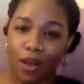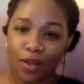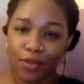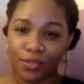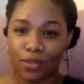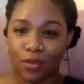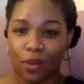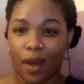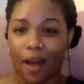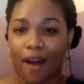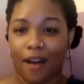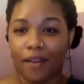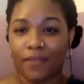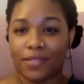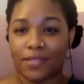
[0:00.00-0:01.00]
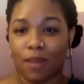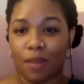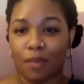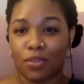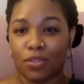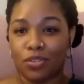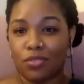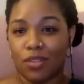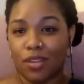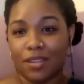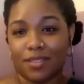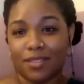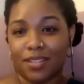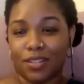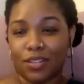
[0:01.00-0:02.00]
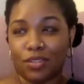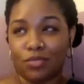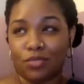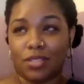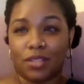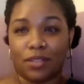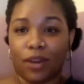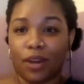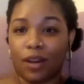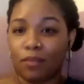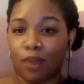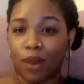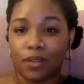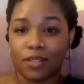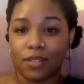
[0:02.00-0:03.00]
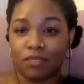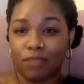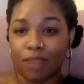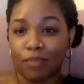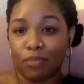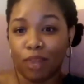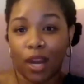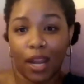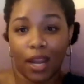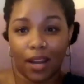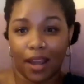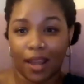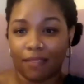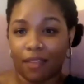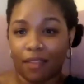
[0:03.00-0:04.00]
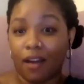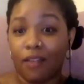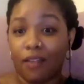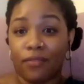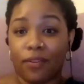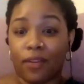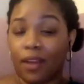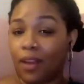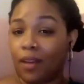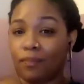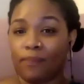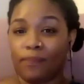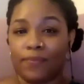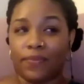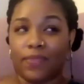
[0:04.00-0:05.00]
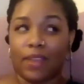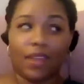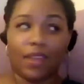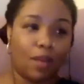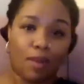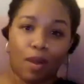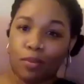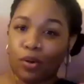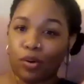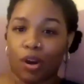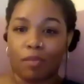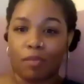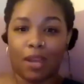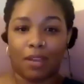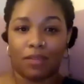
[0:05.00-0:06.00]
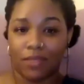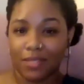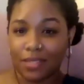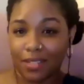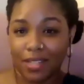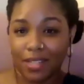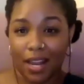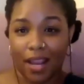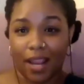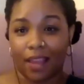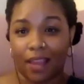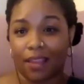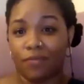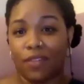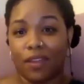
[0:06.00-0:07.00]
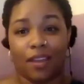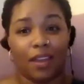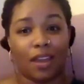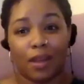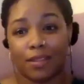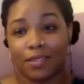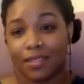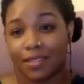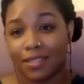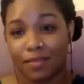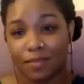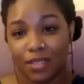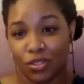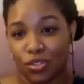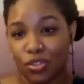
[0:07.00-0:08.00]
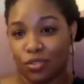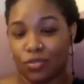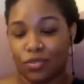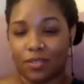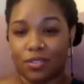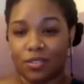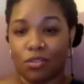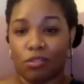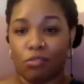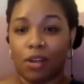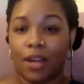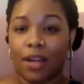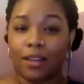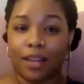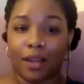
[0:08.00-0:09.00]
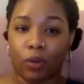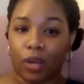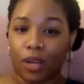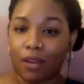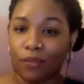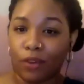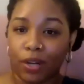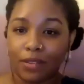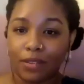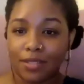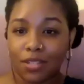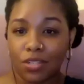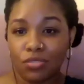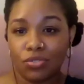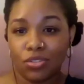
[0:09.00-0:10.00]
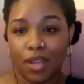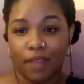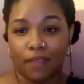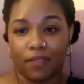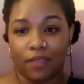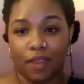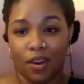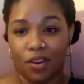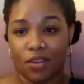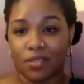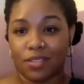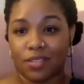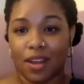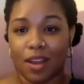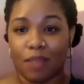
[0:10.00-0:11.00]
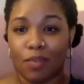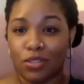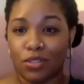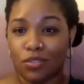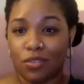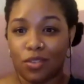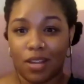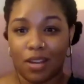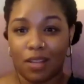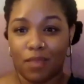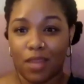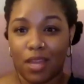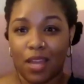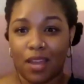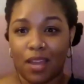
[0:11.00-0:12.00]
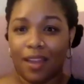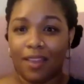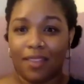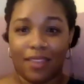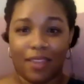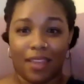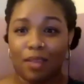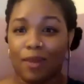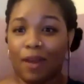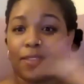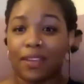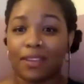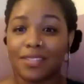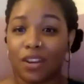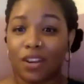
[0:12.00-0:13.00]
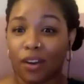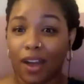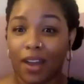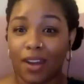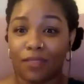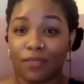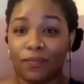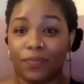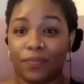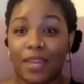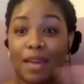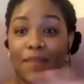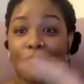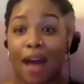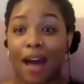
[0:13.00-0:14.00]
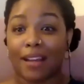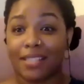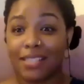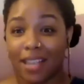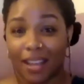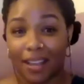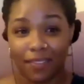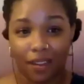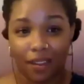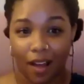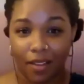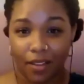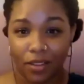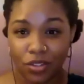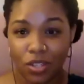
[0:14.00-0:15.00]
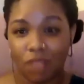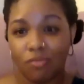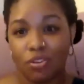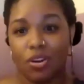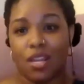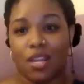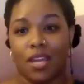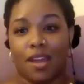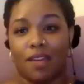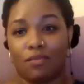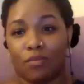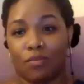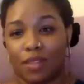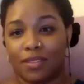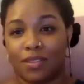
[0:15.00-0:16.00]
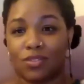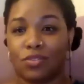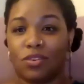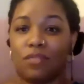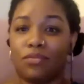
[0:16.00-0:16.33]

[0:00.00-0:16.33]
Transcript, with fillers: also have some opportunities to use different parts of my brain? I love thinking about programming and facilitating. I love thinking about systems issues. And so, like working for an institution, there's an opportunity to be thinking about things that are kind of impacting the college community and ways to mm-hmm. sort of